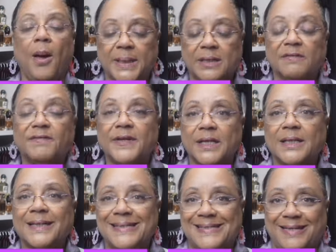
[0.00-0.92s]
but the
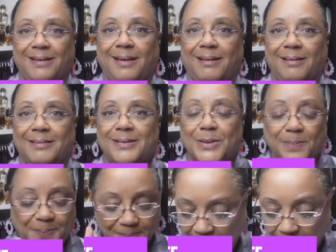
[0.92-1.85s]
vanilla is in there.
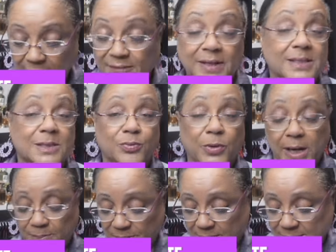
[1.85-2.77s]
I don't even need to spray
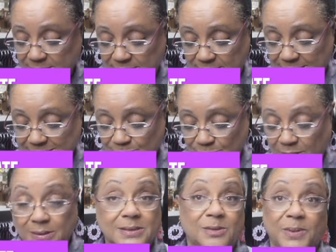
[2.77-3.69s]
it because this
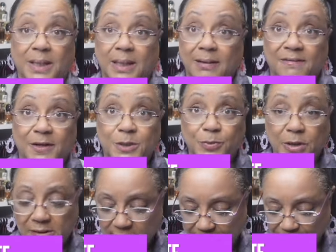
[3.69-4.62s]
smells to me like a fudge
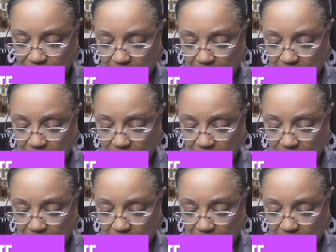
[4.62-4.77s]
brownie